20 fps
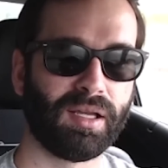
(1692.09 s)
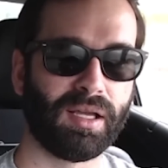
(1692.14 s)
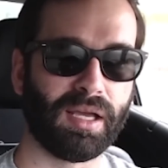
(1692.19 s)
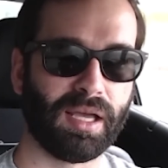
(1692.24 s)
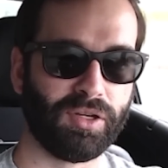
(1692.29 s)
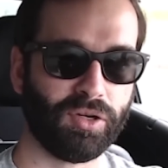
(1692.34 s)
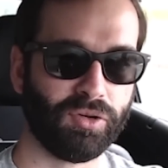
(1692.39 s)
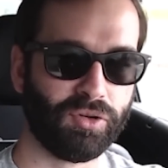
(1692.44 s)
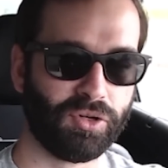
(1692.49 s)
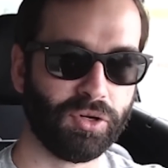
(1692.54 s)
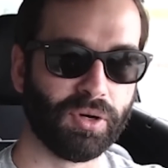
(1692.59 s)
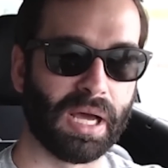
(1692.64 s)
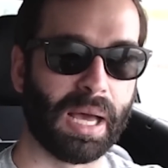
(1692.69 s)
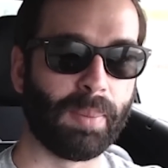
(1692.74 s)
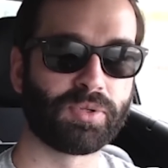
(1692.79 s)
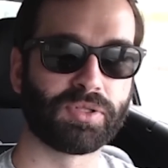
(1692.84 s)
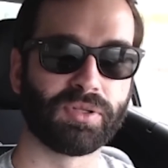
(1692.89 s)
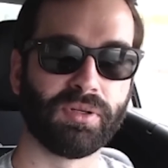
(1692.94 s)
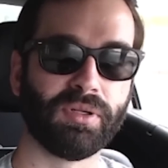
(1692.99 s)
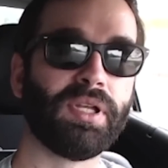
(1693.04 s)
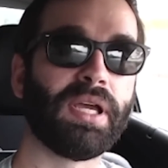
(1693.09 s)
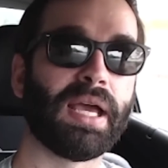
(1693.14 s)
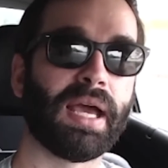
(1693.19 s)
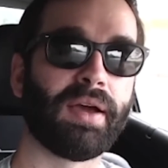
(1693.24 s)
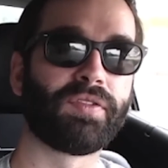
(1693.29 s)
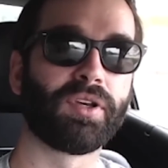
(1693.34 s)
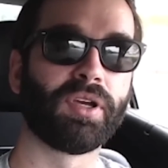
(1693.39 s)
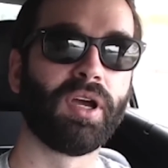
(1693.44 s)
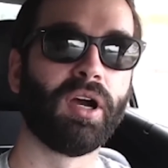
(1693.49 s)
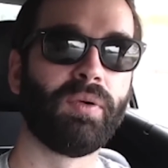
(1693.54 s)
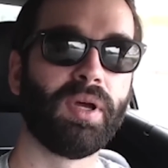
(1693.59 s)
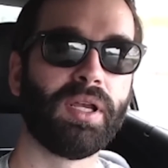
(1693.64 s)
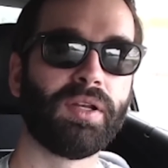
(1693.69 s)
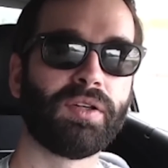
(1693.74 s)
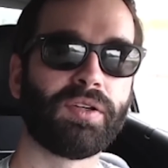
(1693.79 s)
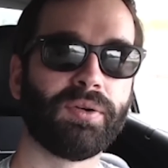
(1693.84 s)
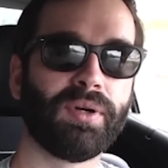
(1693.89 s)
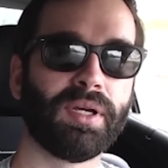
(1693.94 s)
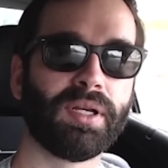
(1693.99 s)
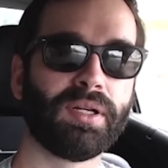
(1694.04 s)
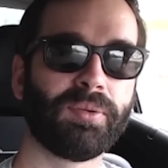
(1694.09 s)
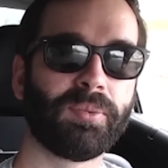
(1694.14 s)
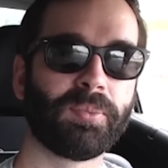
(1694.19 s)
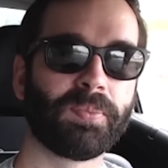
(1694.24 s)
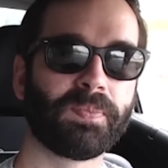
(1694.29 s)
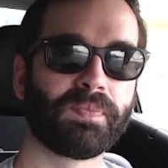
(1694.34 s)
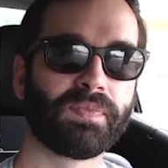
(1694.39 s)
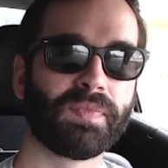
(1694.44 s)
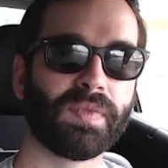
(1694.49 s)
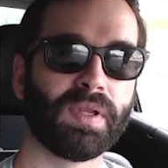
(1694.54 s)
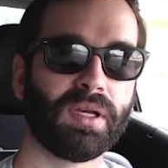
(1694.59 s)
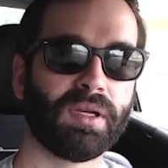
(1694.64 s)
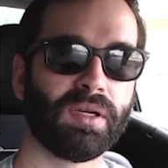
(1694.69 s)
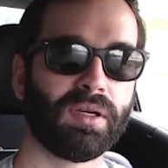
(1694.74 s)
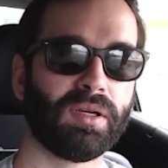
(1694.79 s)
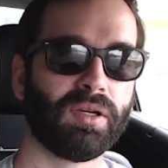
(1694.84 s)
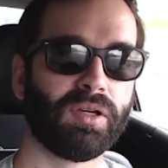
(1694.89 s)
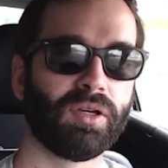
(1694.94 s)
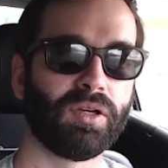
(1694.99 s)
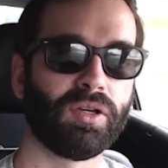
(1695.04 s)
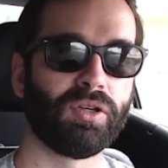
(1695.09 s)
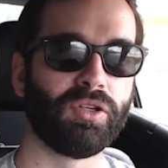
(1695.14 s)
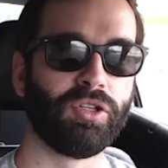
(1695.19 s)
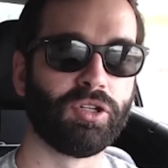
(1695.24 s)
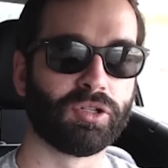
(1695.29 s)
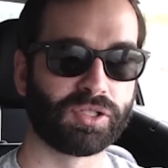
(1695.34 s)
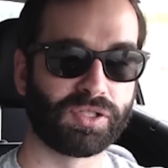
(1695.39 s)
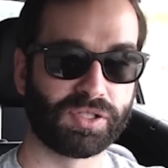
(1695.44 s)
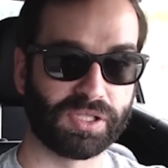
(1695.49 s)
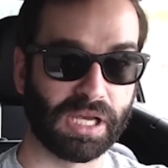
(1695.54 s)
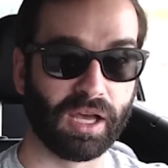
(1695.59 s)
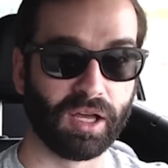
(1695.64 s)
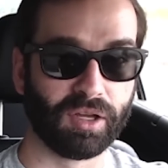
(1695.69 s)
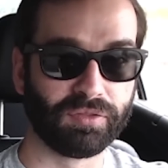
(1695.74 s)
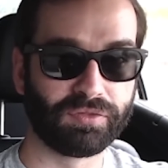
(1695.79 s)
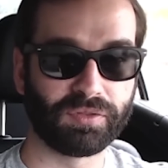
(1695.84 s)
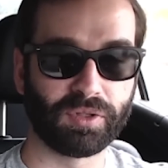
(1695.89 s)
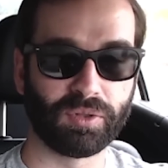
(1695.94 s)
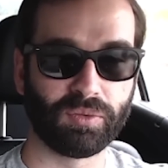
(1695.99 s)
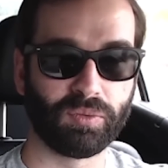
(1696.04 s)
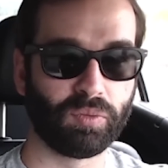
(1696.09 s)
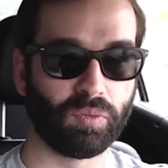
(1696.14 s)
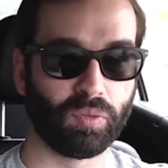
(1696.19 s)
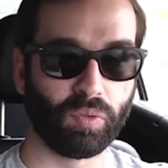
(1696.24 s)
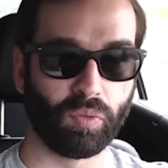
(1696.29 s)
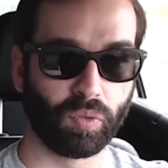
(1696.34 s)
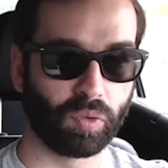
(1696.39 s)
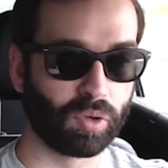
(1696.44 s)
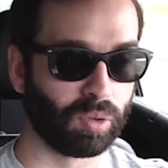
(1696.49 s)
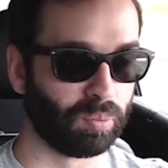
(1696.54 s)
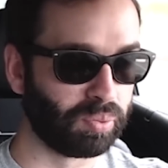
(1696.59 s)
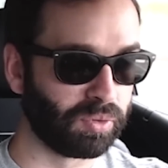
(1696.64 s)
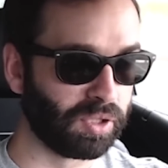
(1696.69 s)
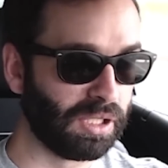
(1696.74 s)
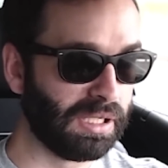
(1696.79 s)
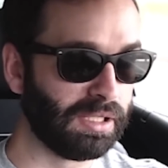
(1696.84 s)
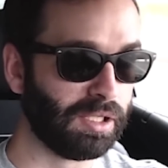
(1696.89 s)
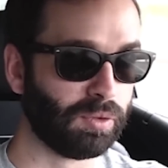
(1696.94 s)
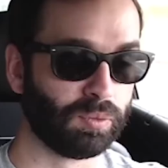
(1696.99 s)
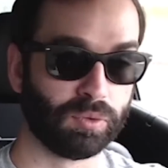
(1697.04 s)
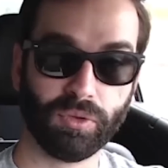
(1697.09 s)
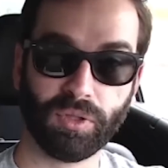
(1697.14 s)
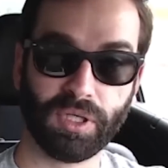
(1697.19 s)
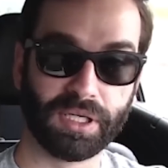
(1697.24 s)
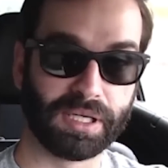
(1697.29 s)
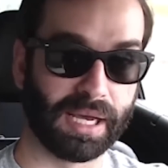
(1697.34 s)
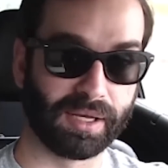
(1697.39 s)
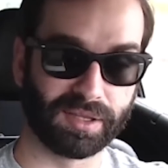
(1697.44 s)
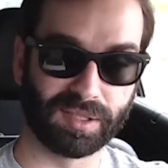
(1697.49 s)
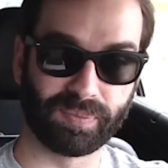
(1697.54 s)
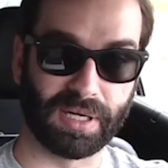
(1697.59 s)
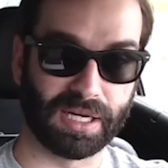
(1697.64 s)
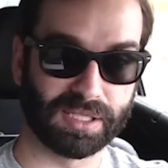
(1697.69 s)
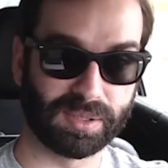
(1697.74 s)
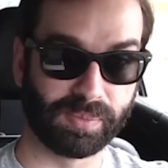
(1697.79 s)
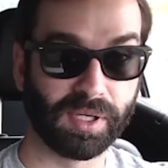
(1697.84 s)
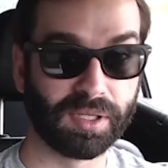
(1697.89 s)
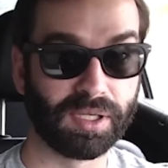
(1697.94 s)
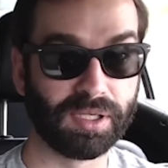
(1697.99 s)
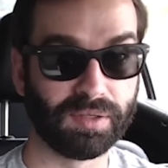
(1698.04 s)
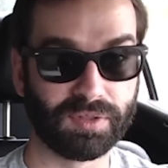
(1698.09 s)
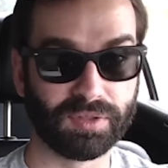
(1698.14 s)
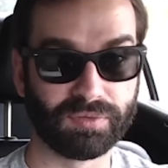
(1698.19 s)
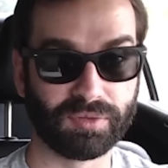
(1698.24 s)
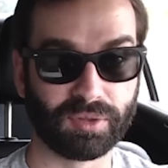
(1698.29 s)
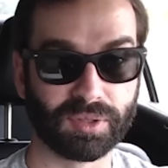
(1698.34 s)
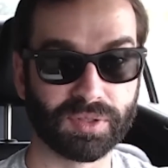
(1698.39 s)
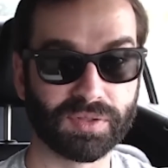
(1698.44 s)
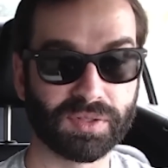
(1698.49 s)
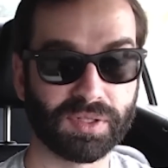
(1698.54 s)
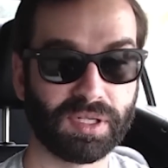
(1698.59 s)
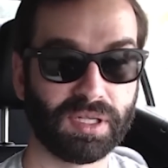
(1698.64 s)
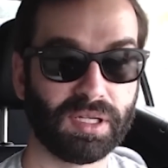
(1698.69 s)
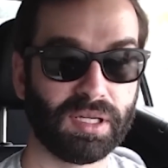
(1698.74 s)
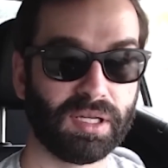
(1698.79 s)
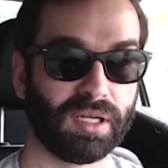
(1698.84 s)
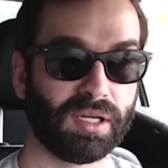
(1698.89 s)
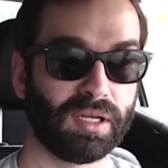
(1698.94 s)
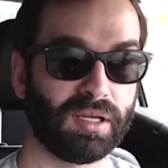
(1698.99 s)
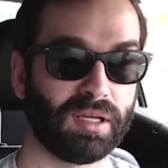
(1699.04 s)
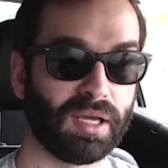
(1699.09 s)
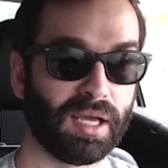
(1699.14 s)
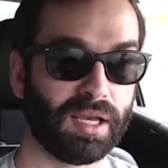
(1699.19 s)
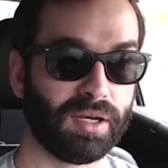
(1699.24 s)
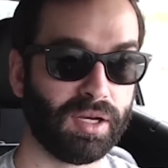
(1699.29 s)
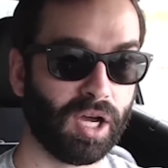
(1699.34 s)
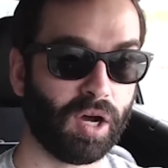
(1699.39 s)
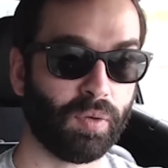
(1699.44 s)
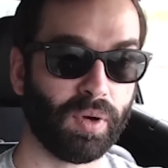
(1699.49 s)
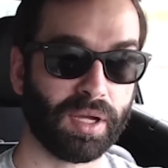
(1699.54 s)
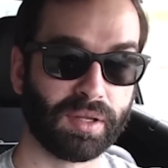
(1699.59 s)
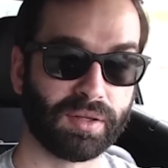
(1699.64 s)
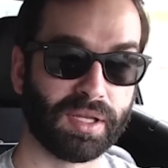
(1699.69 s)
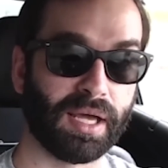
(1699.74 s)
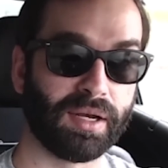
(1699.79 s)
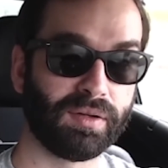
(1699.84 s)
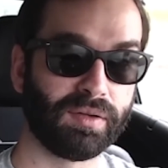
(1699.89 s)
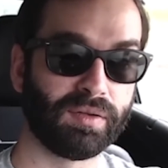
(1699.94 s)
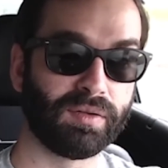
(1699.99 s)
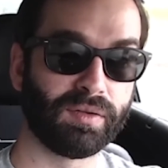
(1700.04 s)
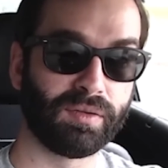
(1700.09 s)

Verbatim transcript: and you do absolutely have to go into it yourself completely ruling out the possibility of divorce and knowing that